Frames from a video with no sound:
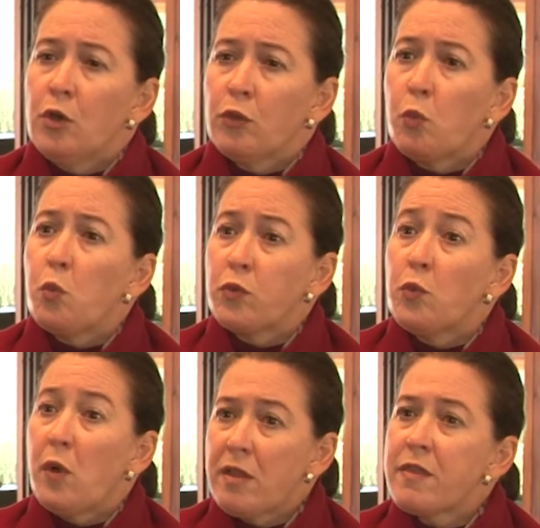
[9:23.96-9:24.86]
The
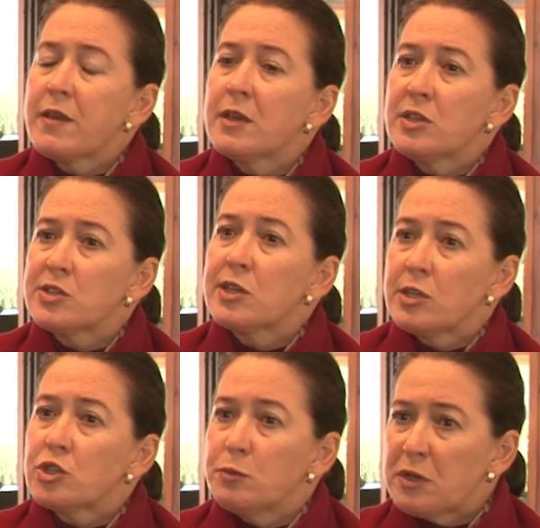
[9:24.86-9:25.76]
one thing is
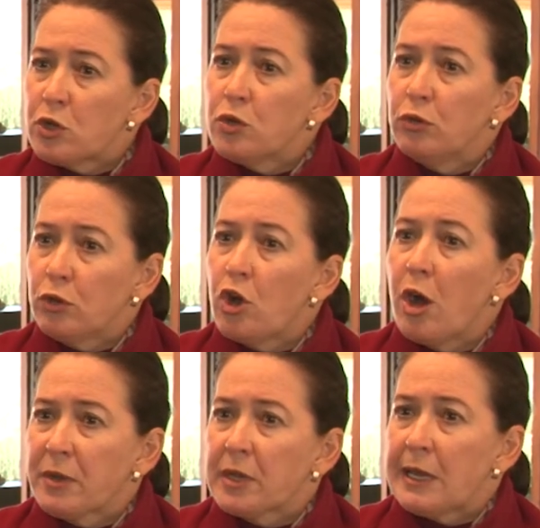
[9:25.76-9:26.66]
to be cool,
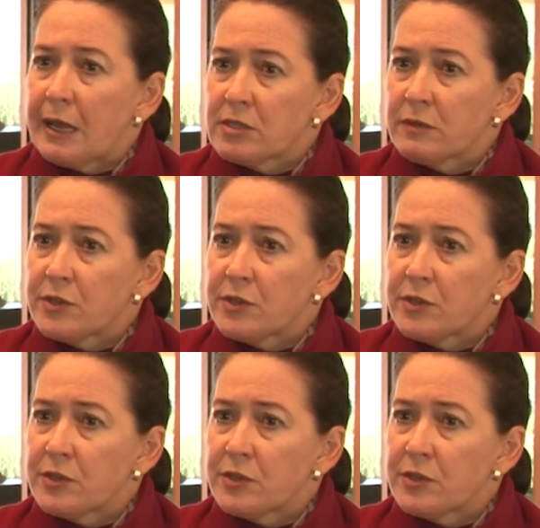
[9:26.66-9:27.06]
calm and collective.